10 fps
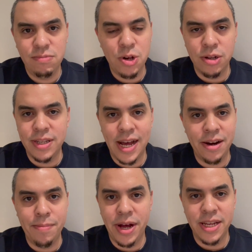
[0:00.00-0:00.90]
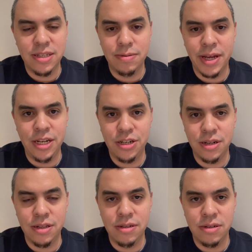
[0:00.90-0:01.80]
gone down in my
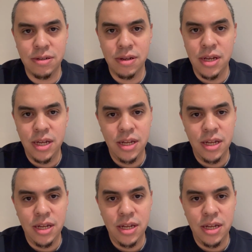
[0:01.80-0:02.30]
estimations.